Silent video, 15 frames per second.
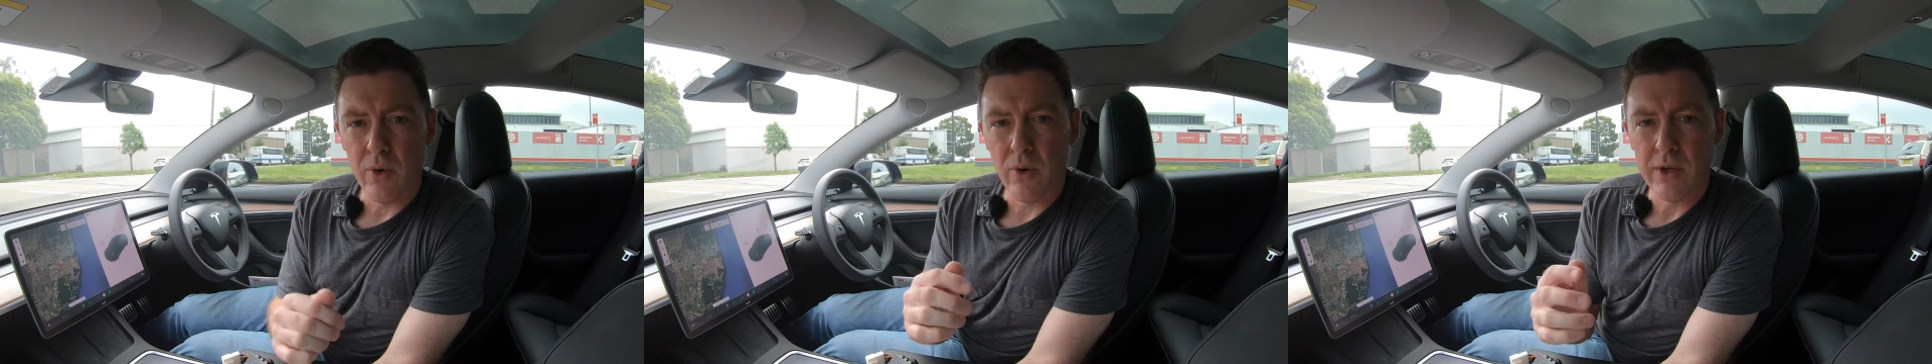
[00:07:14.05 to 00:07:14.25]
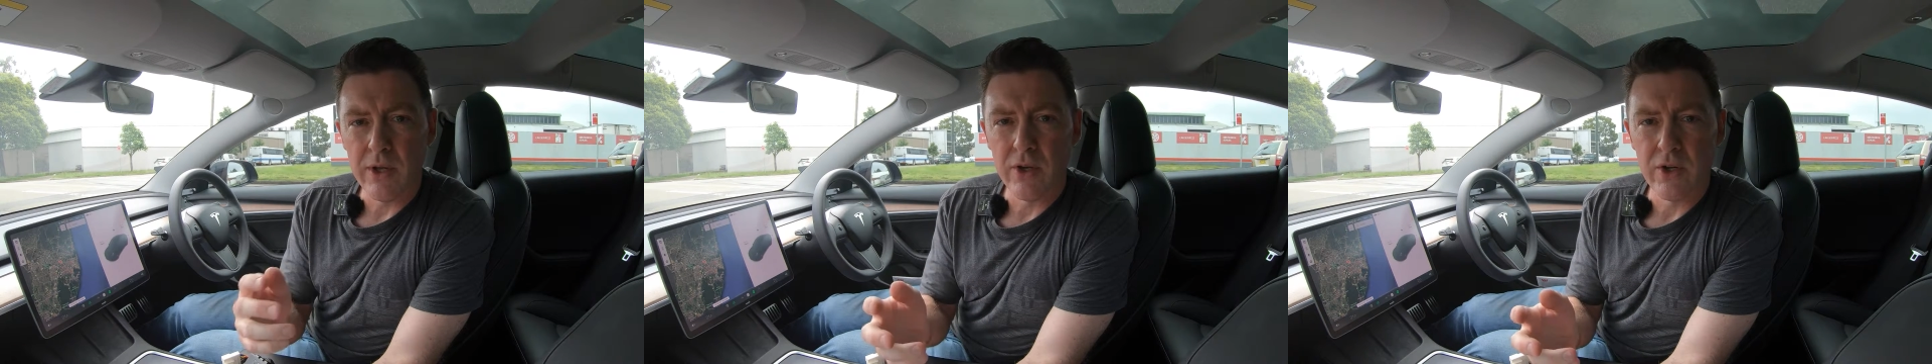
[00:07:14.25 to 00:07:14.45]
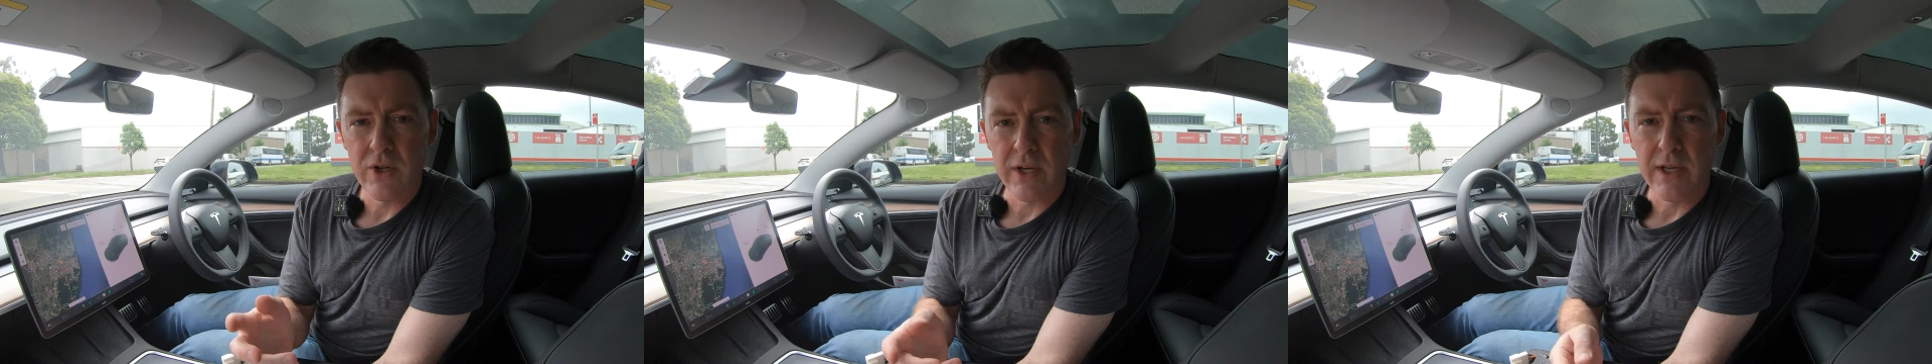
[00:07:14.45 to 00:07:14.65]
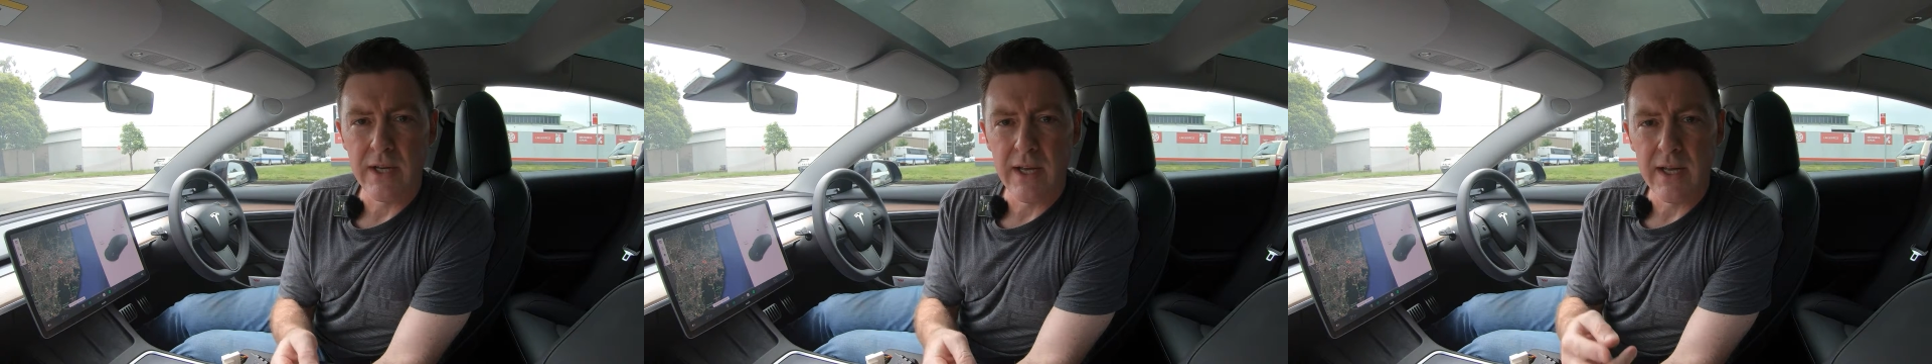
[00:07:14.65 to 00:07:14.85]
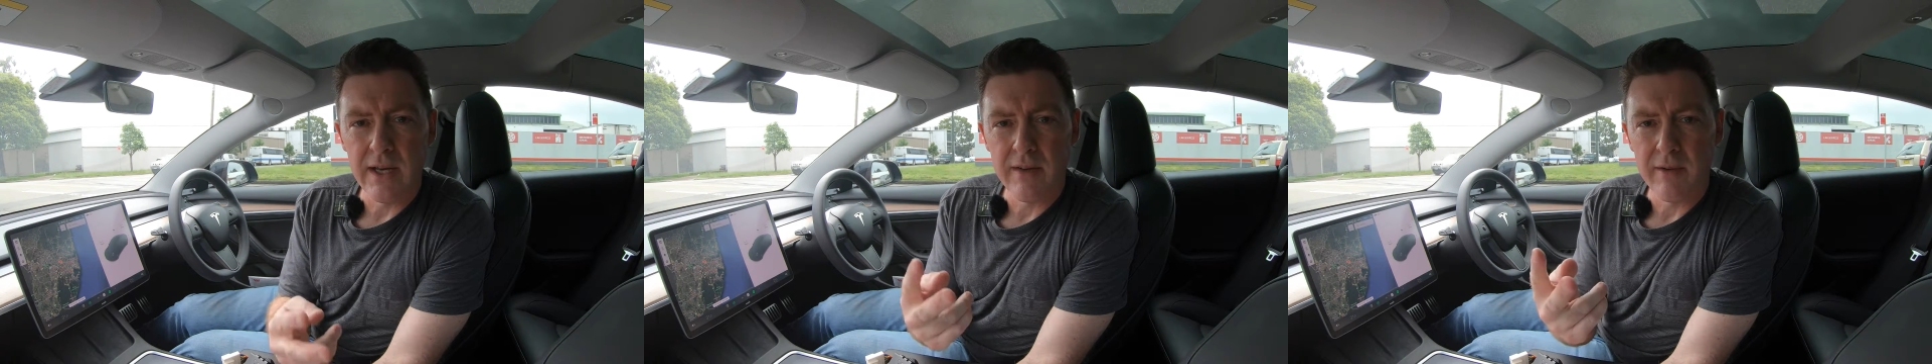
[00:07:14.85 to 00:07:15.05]
all you usually
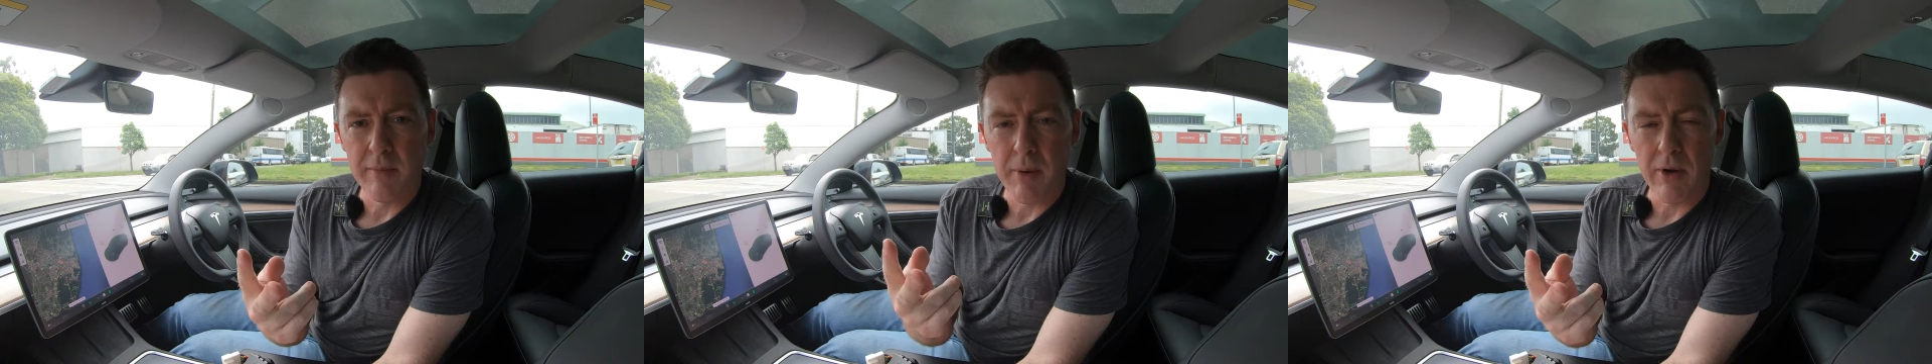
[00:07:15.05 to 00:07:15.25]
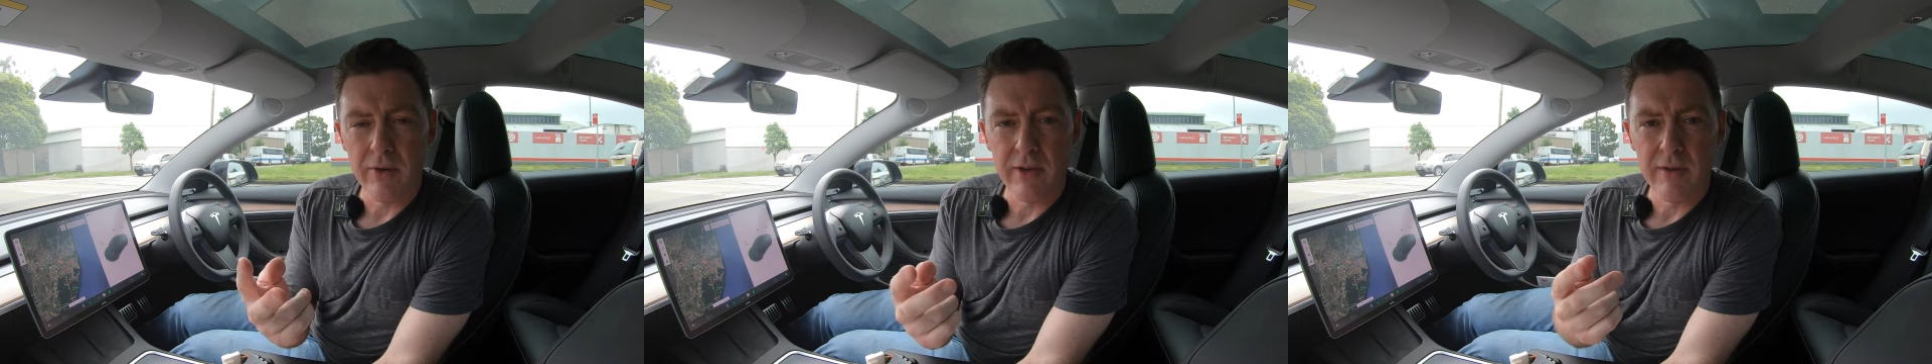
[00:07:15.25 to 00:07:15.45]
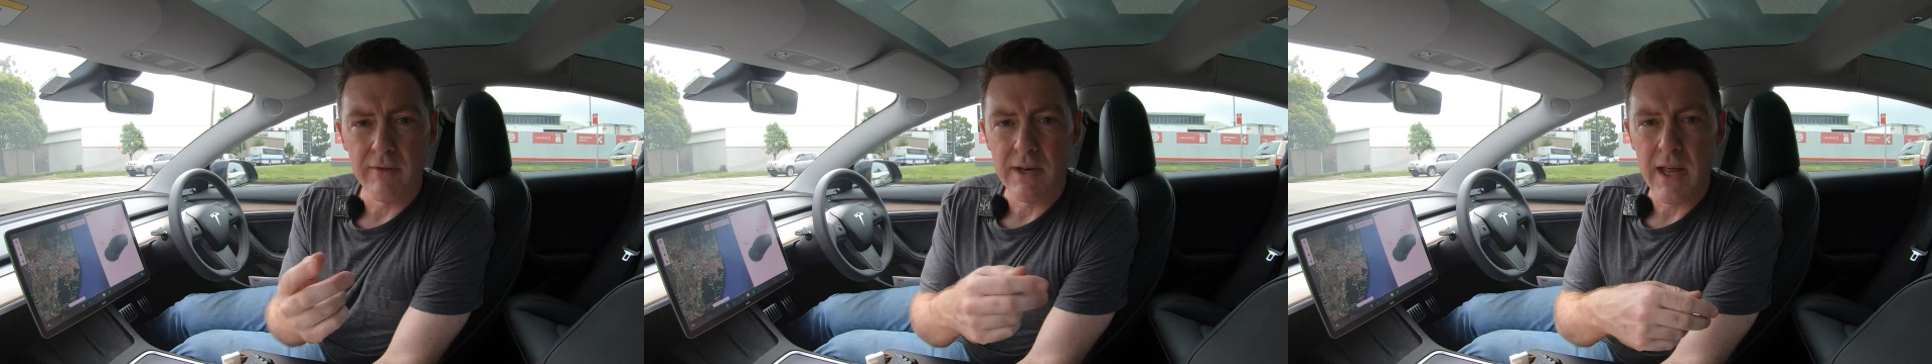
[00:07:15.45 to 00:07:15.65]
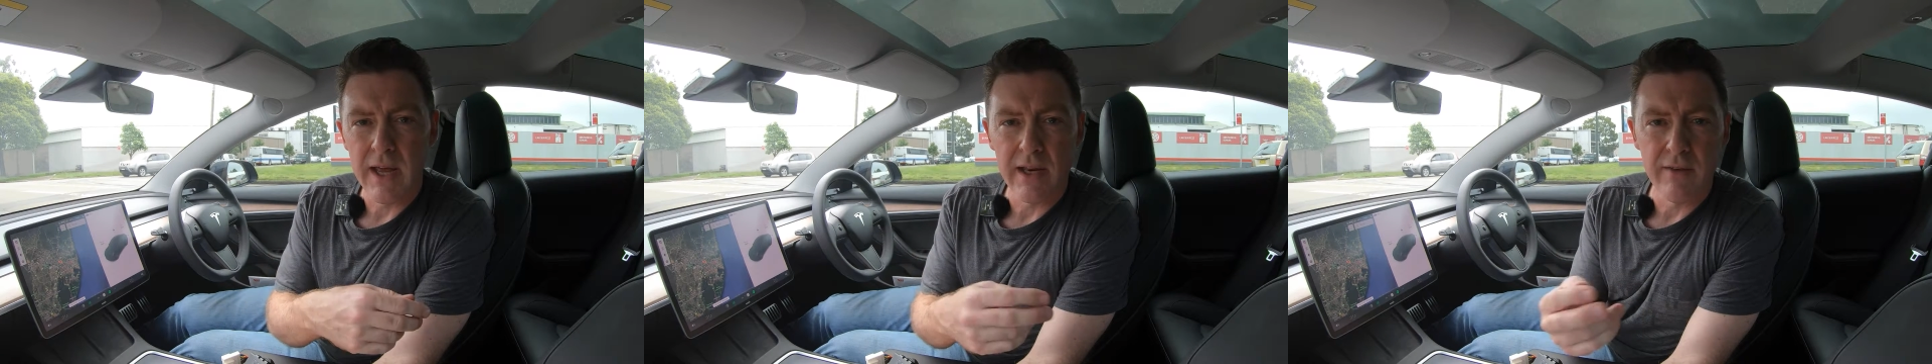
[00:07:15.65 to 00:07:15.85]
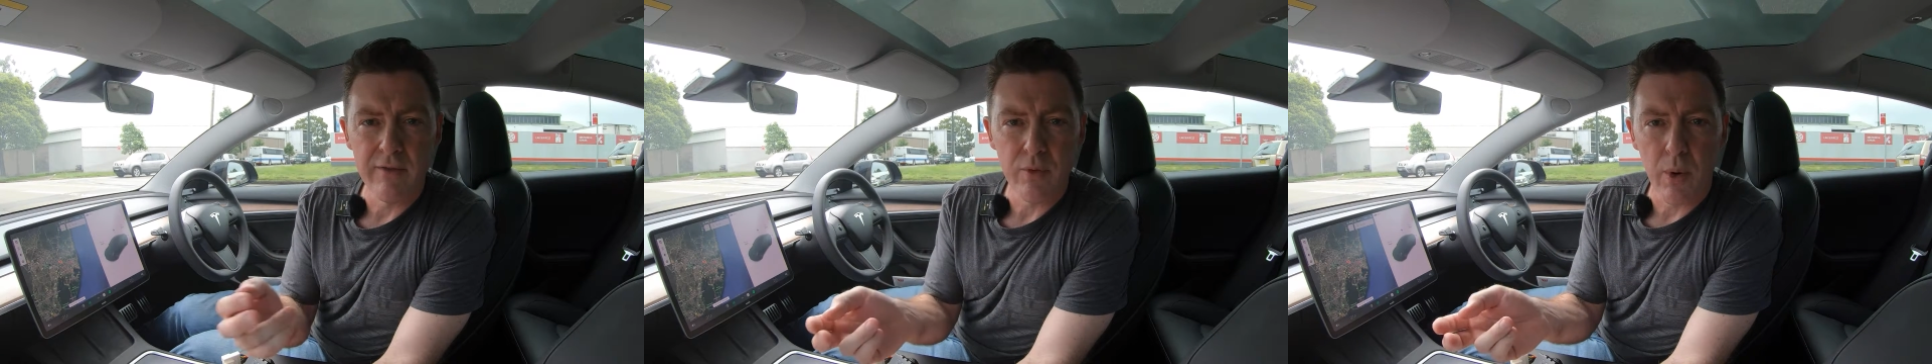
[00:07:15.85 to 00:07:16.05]
need is a positive and
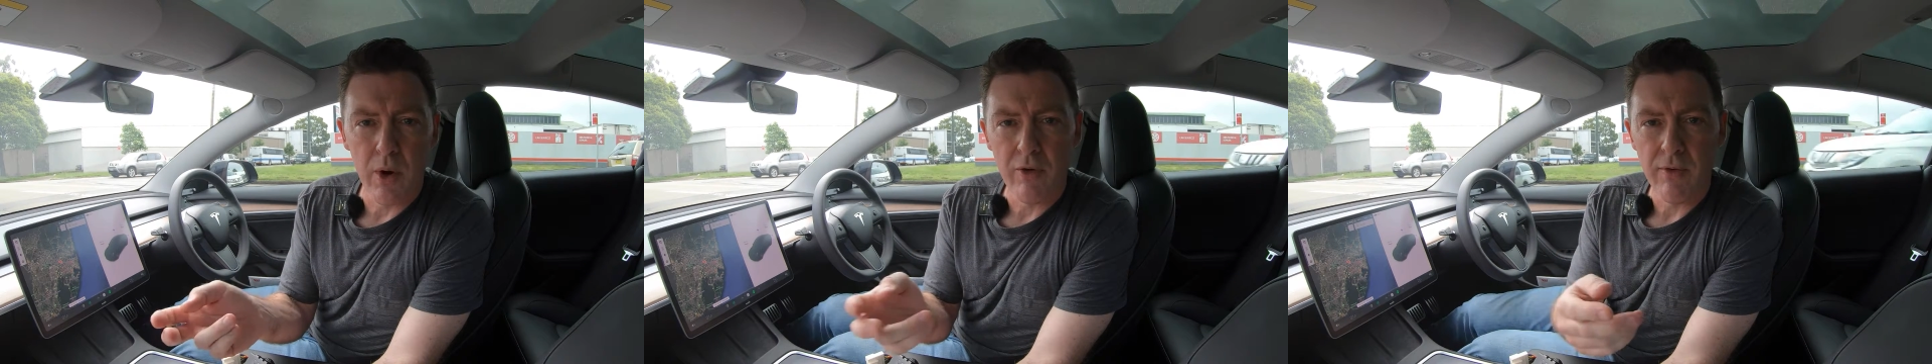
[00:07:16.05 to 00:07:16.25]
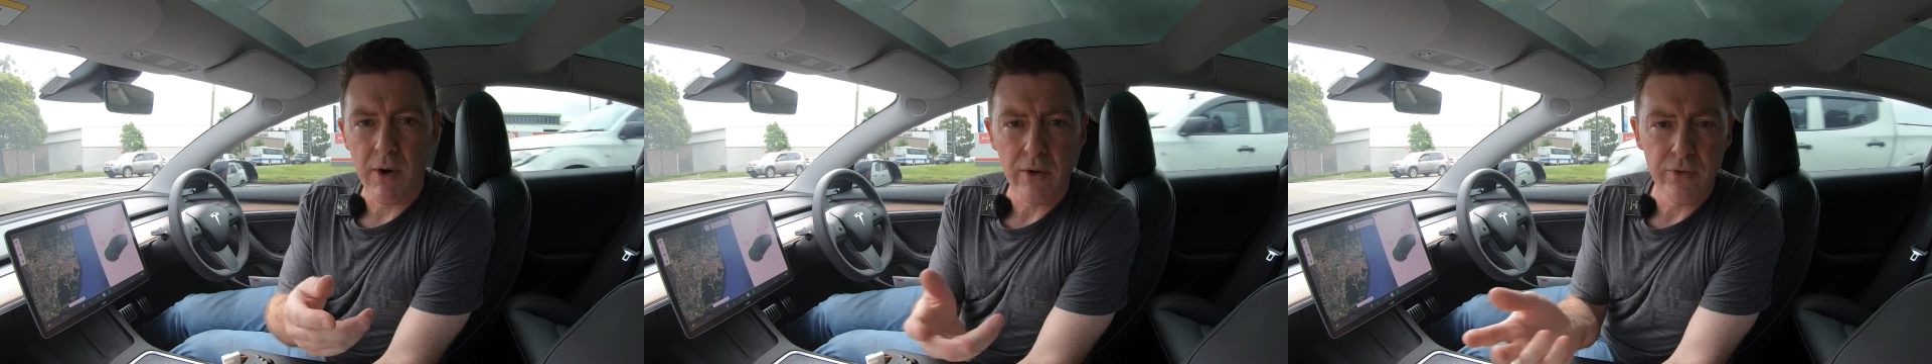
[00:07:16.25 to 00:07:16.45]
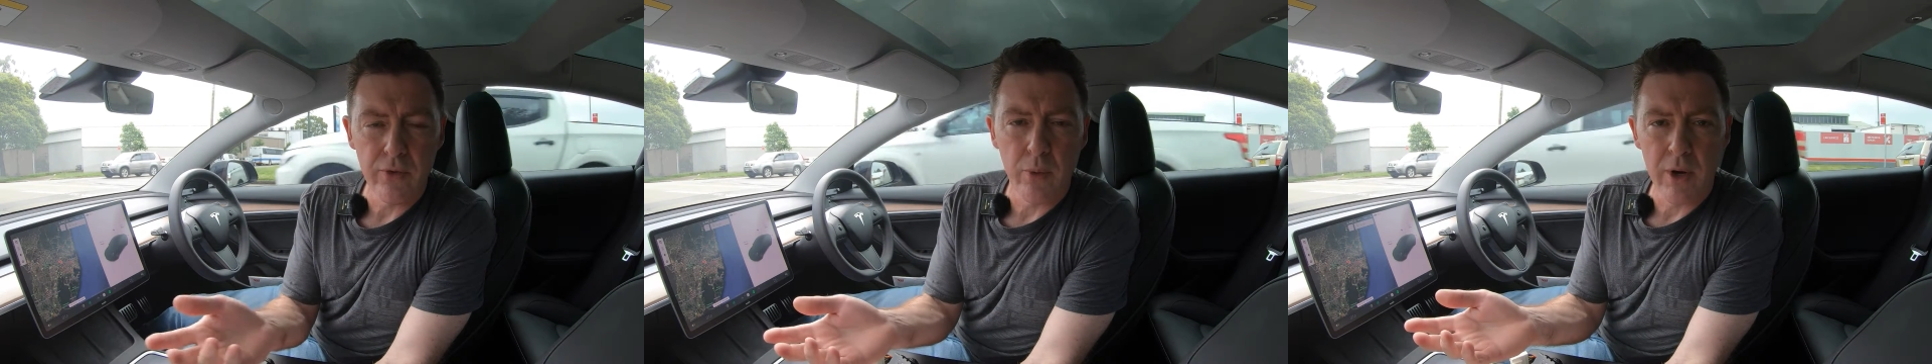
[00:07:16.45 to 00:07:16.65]
negative 12 volts,